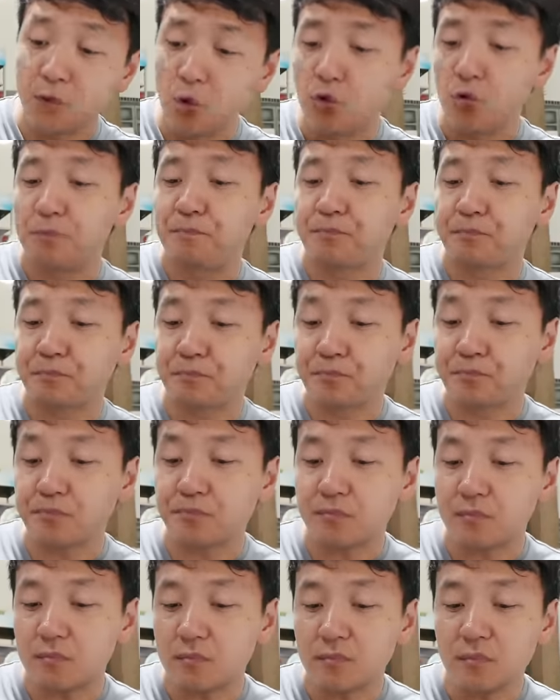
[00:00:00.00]
Ooh,
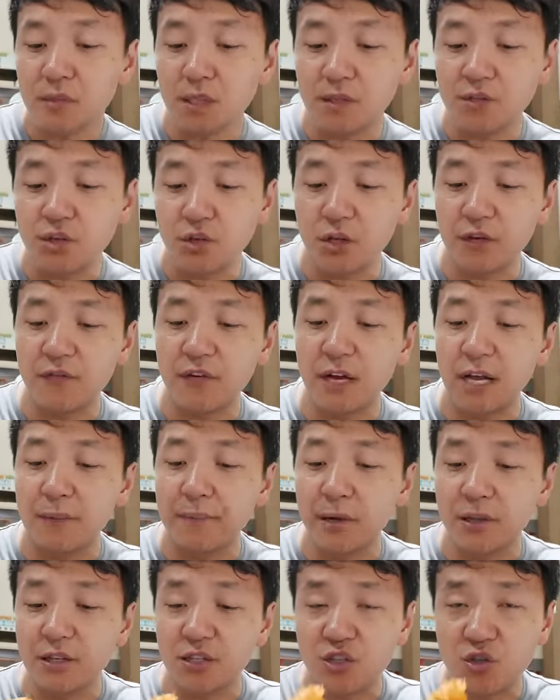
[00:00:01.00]
totally forgot
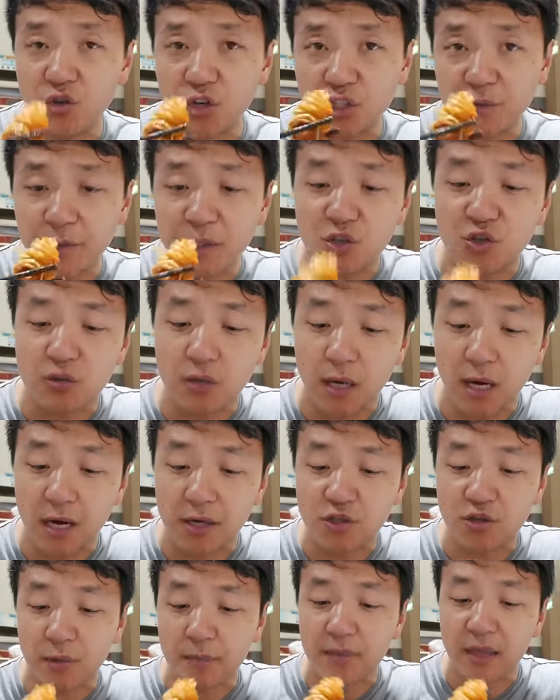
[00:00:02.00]
about this crispy
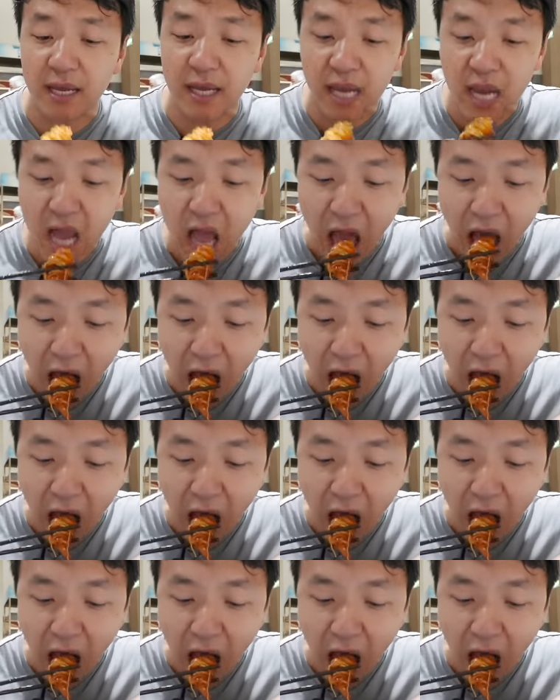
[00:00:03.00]
shrimp thingy.